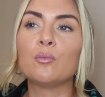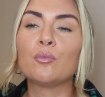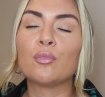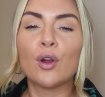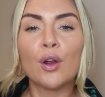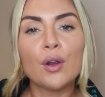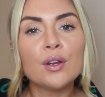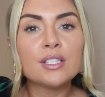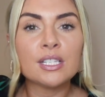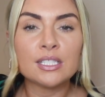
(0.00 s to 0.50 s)

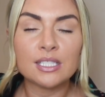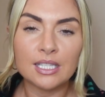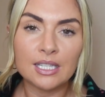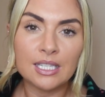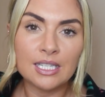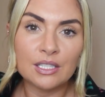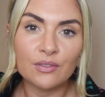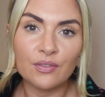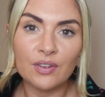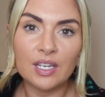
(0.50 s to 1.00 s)
processing
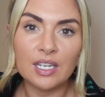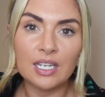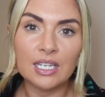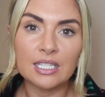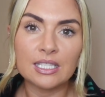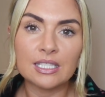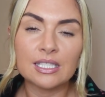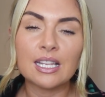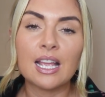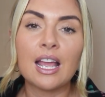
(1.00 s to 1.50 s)
these
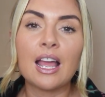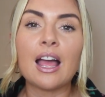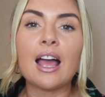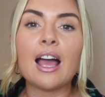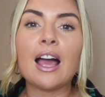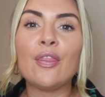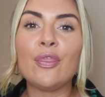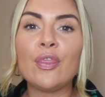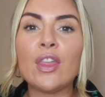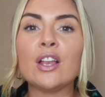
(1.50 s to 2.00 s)
feelings,
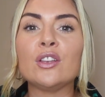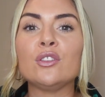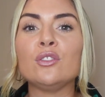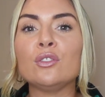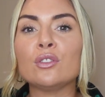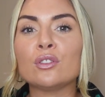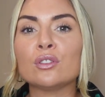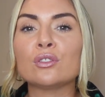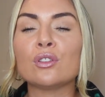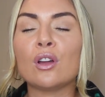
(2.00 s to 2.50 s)
and then
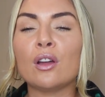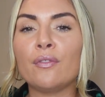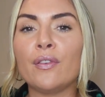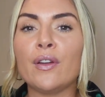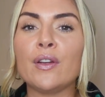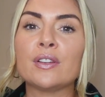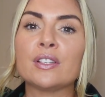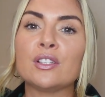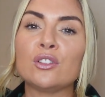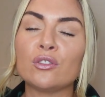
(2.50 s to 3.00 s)
you can start
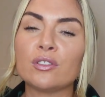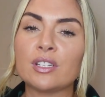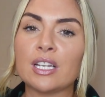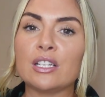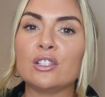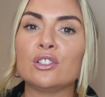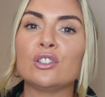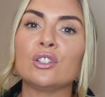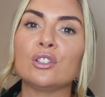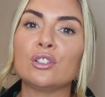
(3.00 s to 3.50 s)
focusing your
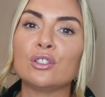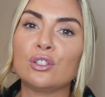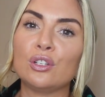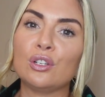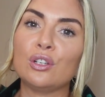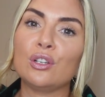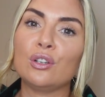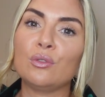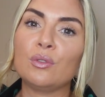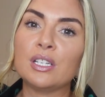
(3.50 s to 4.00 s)
attention
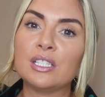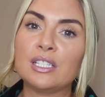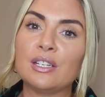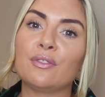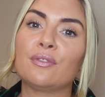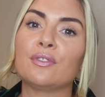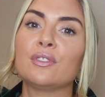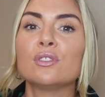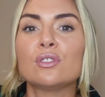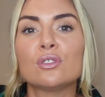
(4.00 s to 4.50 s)
to a
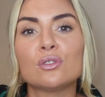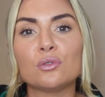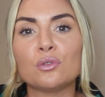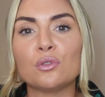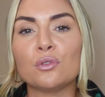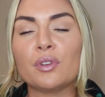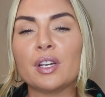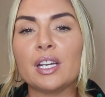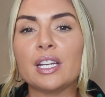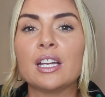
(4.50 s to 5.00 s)
different
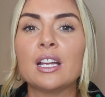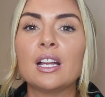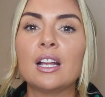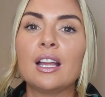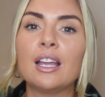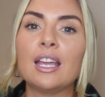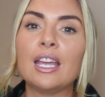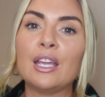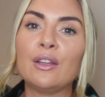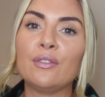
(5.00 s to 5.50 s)
story.
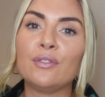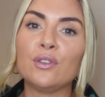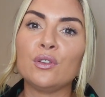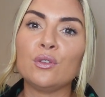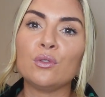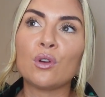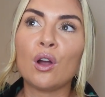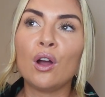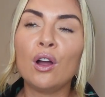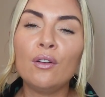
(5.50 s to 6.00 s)
If
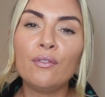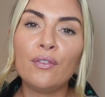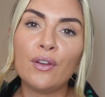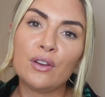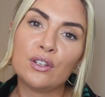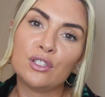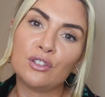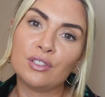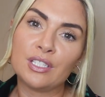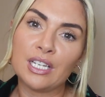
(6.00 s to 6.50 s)
you can't
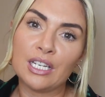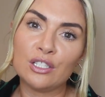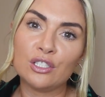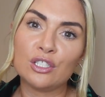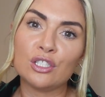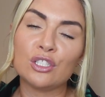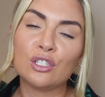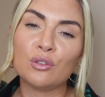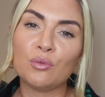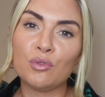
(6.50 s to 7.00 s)
focus your
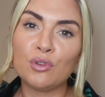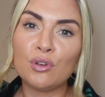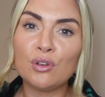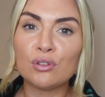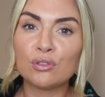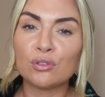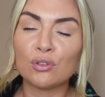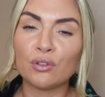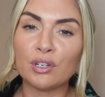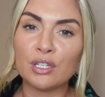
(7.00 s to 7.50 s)
attention to a new
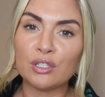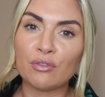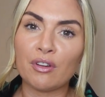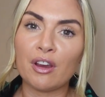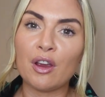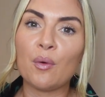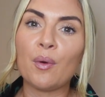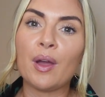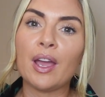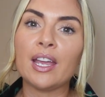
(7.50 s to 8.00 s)
story
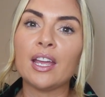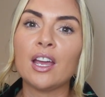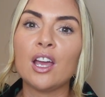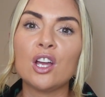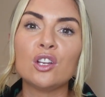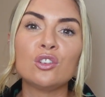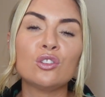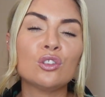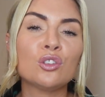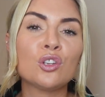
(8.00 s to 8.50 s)
straight away,
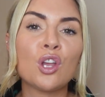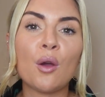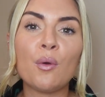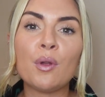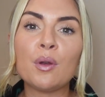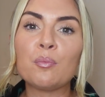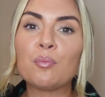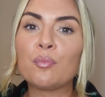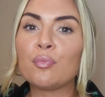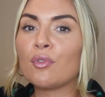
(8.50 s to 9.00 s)
just go
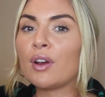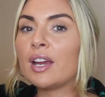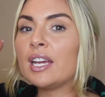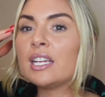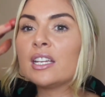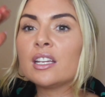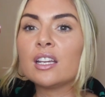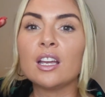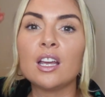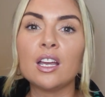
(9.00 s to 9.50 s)
and
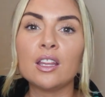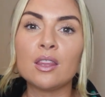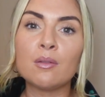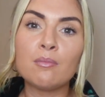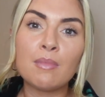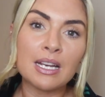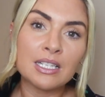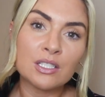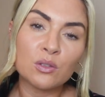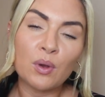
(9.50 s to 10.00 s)
break the
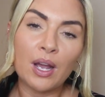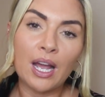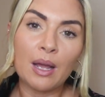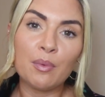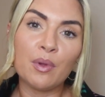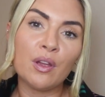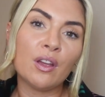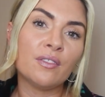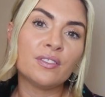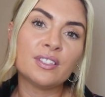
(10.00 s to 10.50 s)
mental
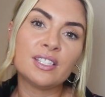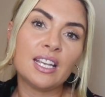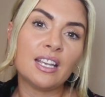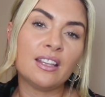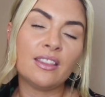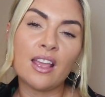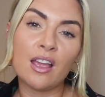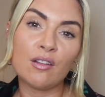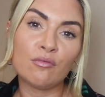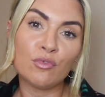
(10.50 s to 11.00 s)
habit of
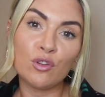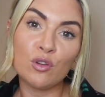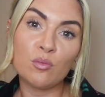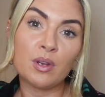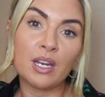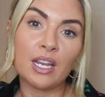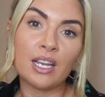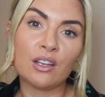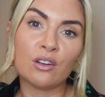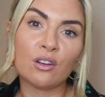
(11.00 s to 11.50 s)
sitting there
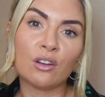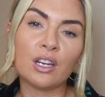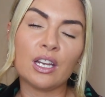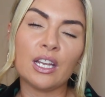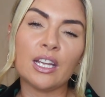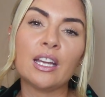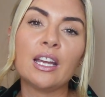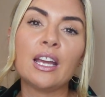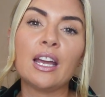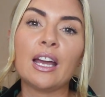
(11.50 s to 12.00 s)
ruminating on it